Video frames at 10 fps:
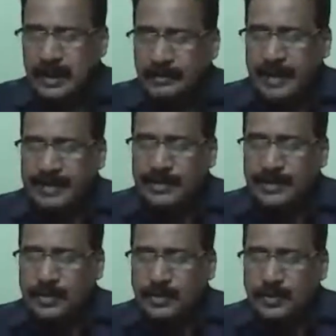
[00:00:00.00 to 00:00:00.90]
first
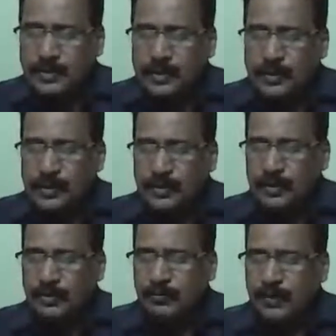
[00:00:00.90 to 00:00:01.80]
row 2,
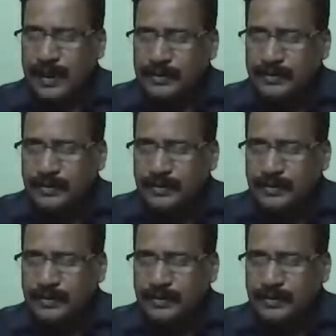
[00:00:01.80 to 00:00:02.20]
5,